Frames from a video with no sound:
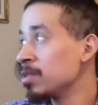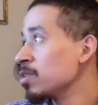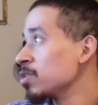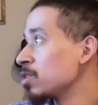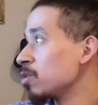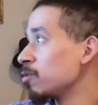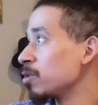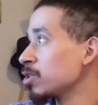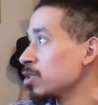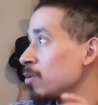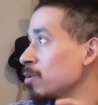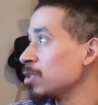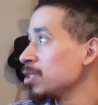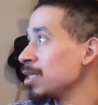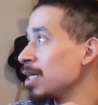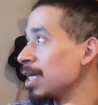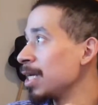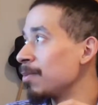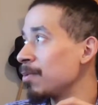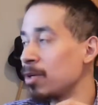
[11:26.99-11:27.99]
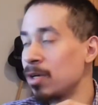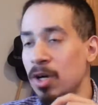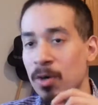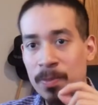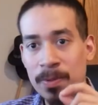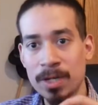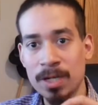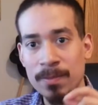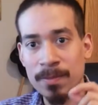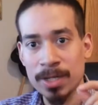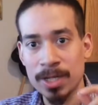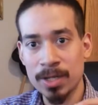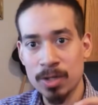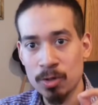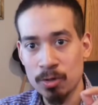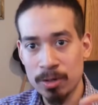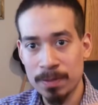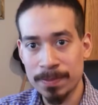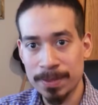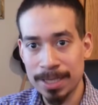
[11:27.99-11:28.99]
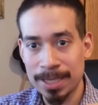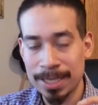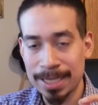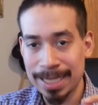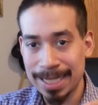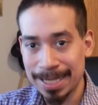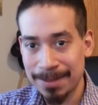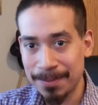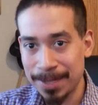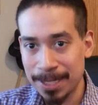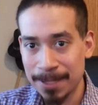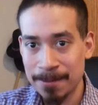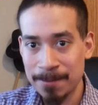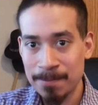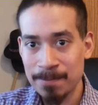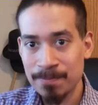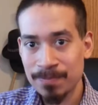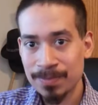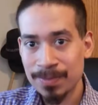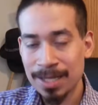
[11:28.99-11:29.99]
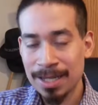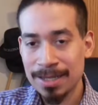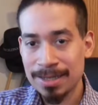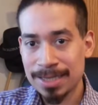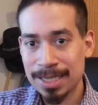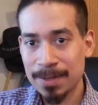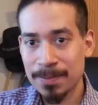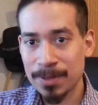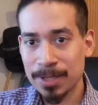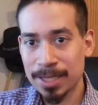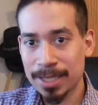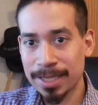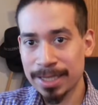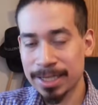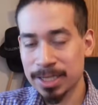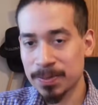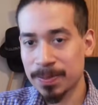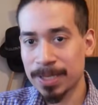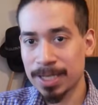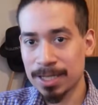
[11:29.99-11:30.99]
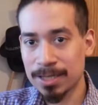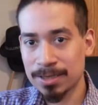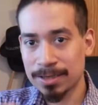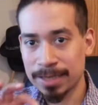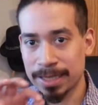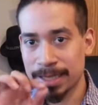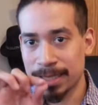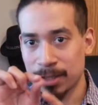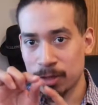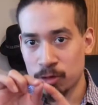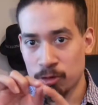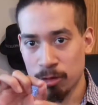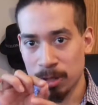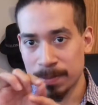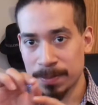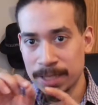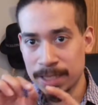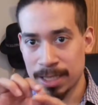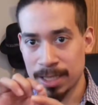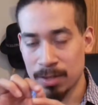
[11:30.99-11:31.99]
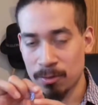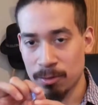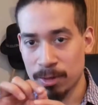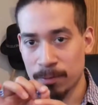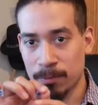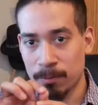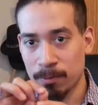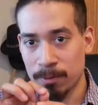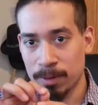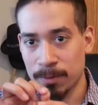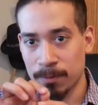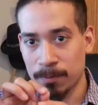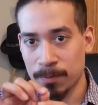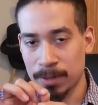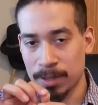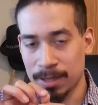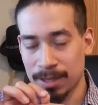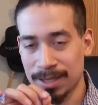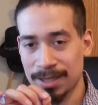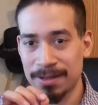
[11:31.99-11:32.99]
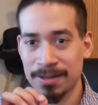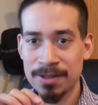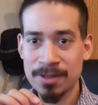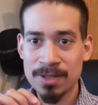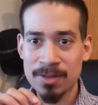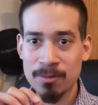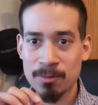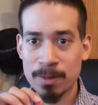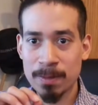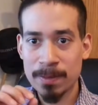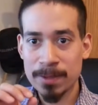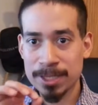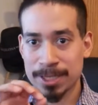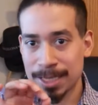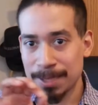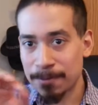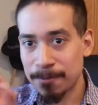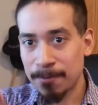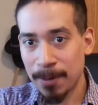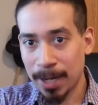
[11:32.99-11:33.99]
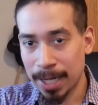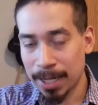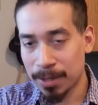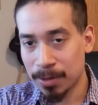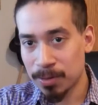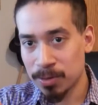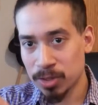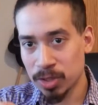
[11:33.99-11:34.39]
So when someone's not able to open up an encrypted email, Typically, it's because they encrypted it with with uh, with a zip file.